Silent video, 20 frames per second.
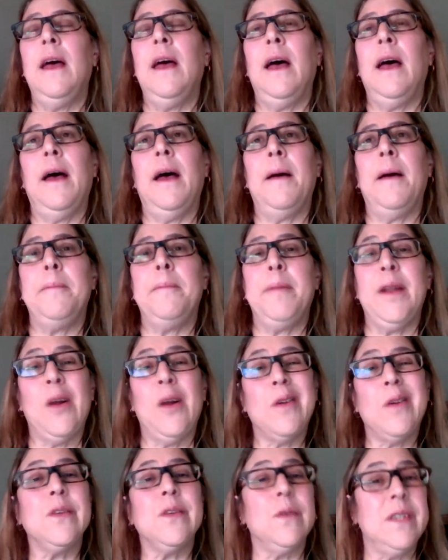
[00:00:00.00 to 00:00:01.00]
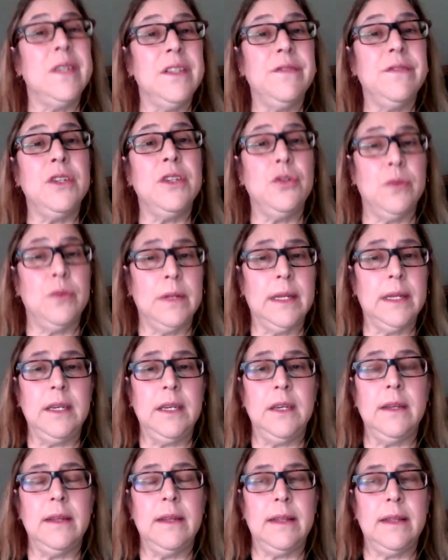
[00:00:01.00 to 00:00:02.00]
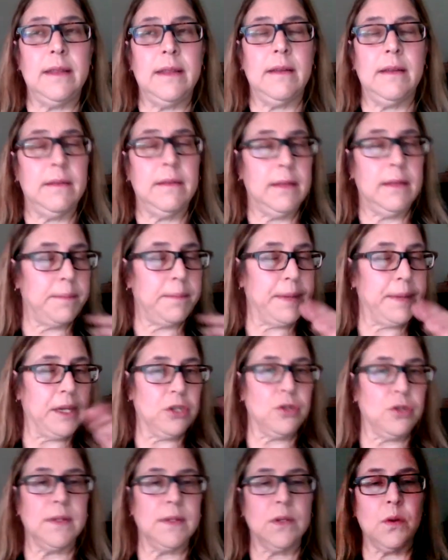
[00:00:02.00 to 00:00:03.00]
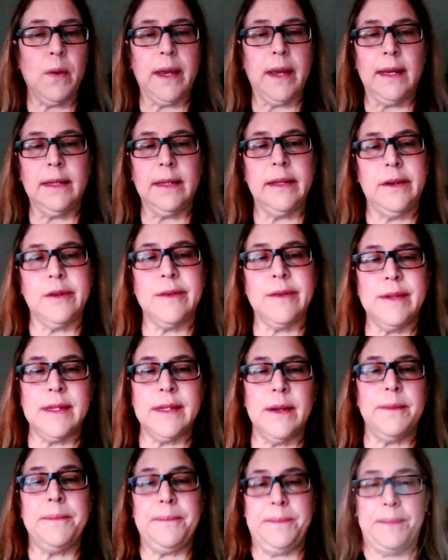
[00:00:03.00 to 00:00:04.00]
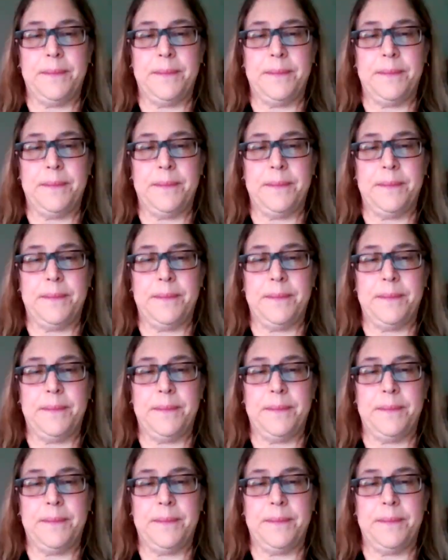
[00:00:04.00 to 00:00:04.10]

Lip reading: but also individually, the picture is quite clear. So.